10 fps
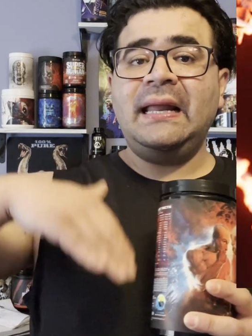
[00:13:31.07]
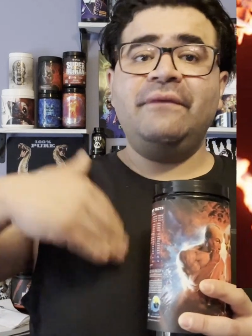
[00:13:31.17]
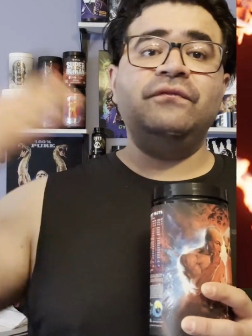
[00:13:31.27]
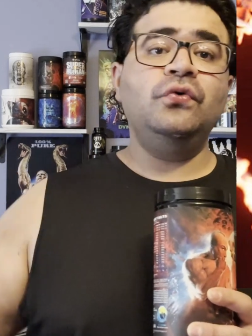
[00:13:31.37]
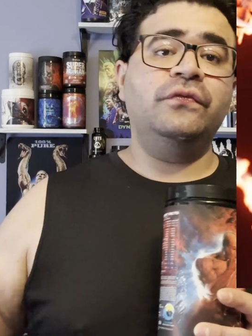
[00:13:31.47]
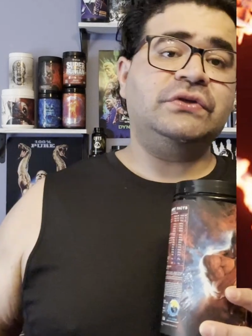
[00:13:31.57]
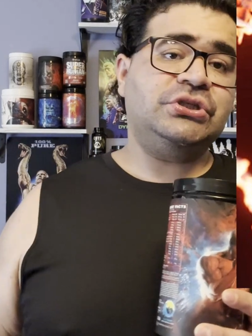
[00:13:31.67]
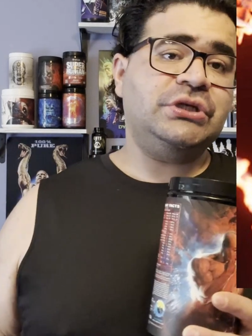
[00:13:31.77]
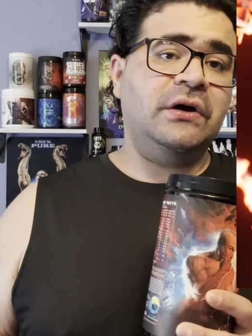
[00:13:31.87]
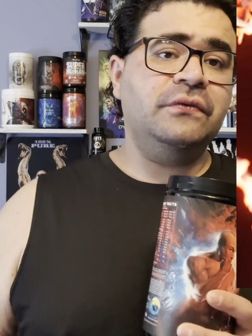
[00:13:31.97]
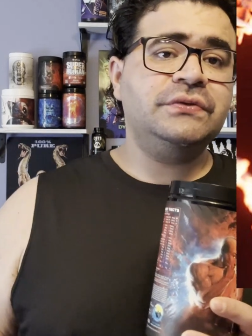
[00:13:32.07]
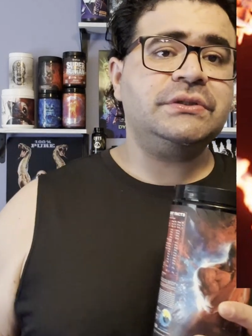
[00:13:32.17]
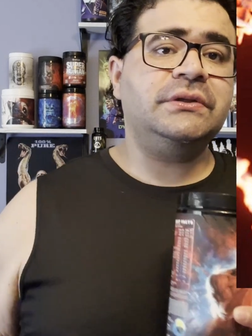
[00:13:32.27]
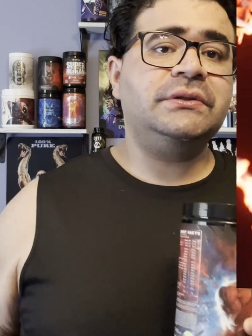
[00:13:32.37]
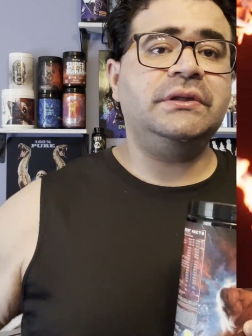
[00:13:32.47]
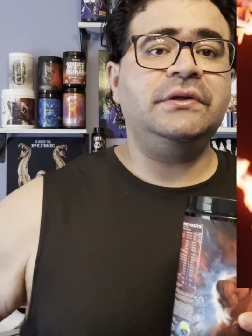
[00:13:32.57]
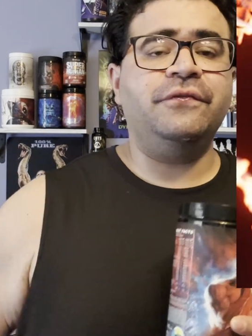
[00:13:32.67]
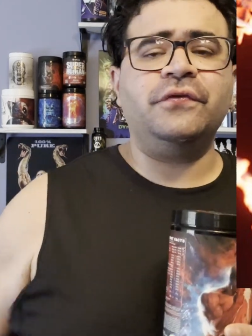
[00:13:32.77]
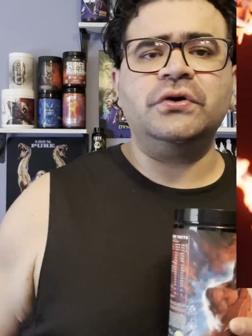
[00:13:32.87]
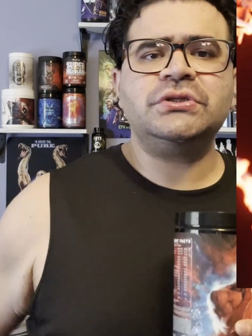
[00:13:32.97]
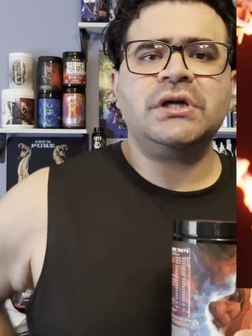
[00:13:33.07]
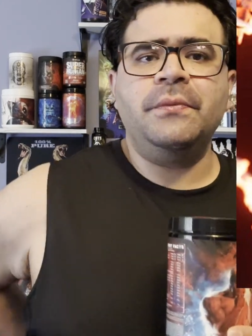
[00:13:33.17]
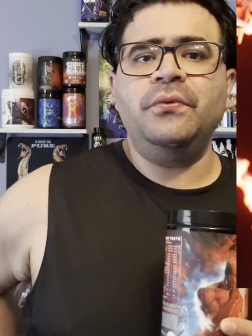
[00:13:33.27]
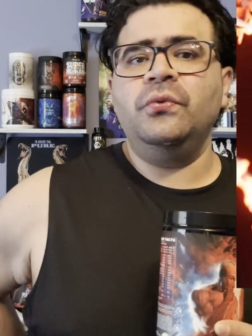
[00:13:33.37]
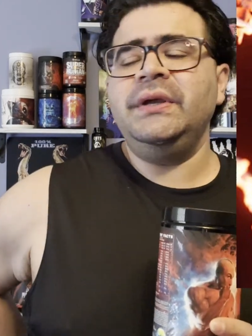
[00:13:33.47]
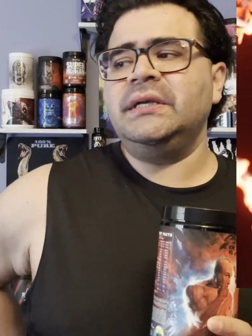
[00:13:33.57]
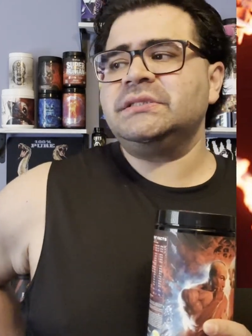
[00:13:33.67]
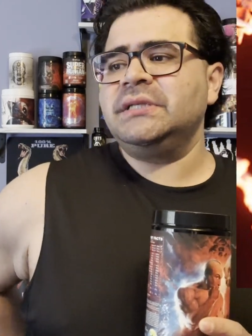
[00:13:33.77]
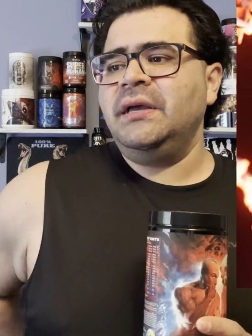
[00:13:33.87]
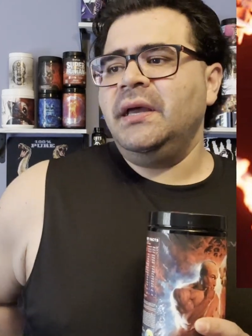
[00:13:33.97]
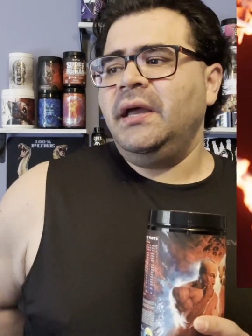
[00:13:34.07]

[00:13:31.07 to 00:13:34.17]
that it flew off the shelves the first couple weeks.